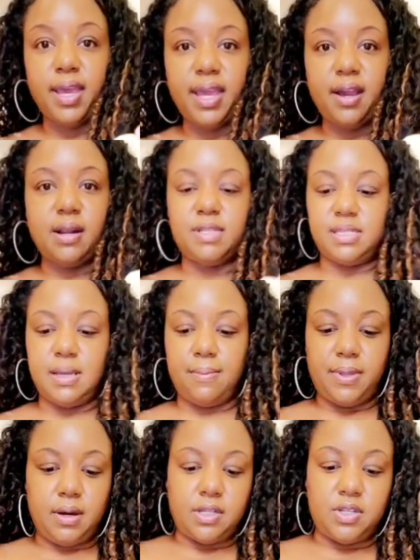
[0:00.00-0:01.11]
right here and I'm just
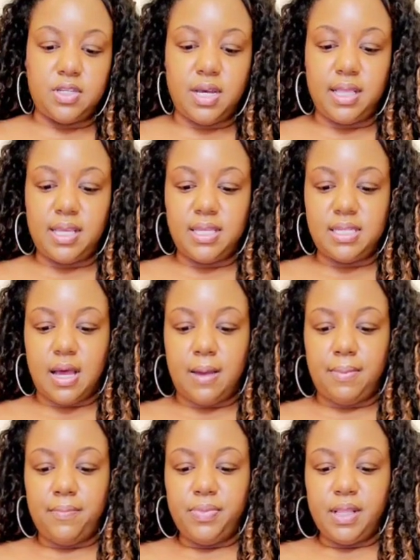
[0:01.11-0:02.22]
simply gonna just cut this
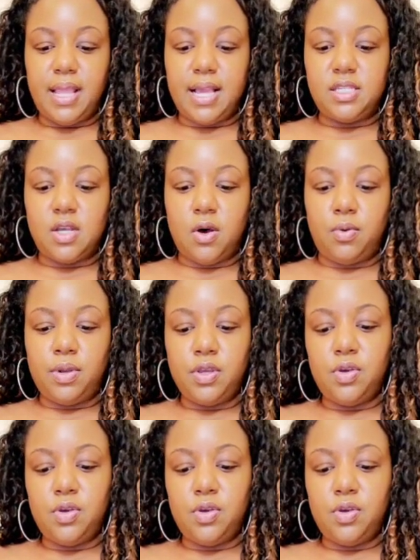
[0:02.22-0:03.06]
up like so.